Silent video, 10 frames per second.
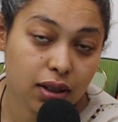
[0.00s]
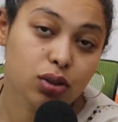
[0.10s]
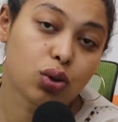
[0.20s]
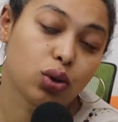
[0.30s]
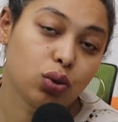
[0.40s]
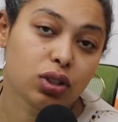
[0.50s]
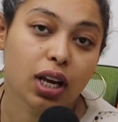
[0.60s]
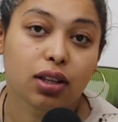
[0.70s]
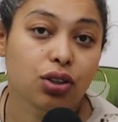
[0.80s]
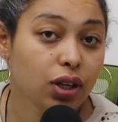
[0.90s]
So you
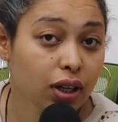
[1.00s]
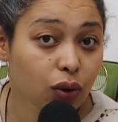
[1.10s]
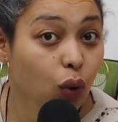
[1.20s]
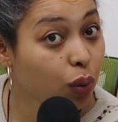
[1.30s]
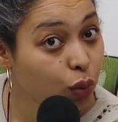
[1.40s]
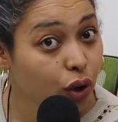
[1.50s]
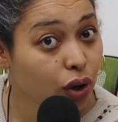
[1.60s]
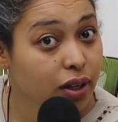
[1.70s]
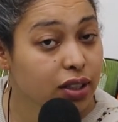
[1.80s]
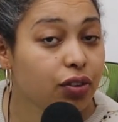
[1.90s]
take 3 or more
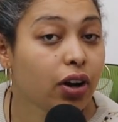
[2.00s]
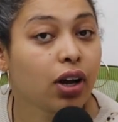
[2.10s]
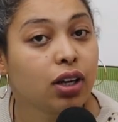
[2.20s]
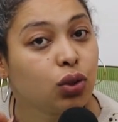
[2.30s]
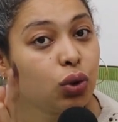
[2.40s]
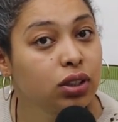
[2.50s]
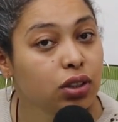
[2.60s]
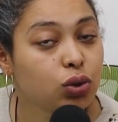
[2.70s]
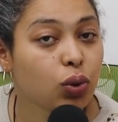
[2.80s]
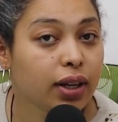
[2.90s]
locks of hair and you
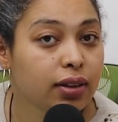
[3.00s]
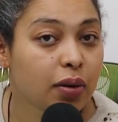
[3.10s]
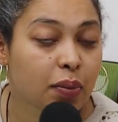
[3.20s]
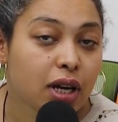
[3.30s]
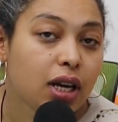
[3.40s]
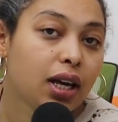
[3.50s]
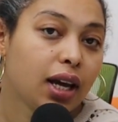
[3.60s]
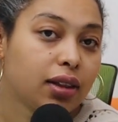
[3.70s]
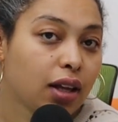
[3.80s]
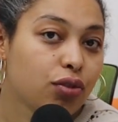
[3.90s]
intertwine them
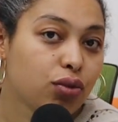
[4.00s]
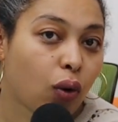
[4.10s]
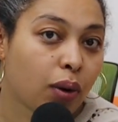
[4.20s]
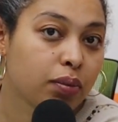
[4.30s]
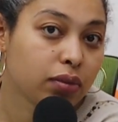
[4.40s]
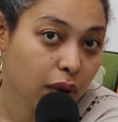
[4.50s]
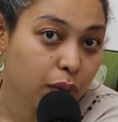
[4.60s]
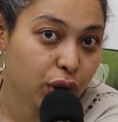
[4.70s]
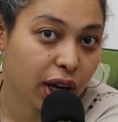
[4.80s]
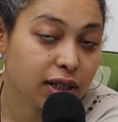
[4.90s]
and they form
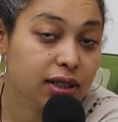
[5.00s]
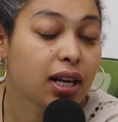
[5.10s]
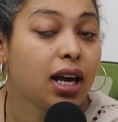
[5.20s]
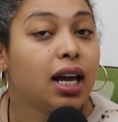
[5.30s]
braids.